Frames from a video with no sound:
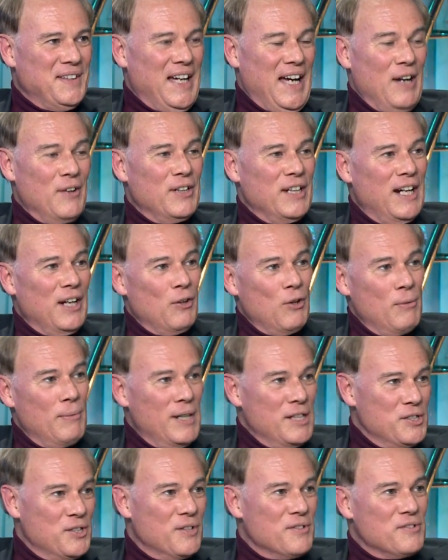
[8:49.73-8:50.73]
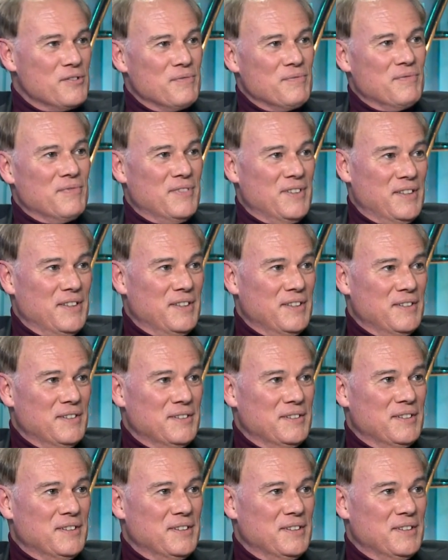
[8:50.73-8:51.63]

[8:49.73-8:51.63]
How and, can I grow my church? Yeah, exactly.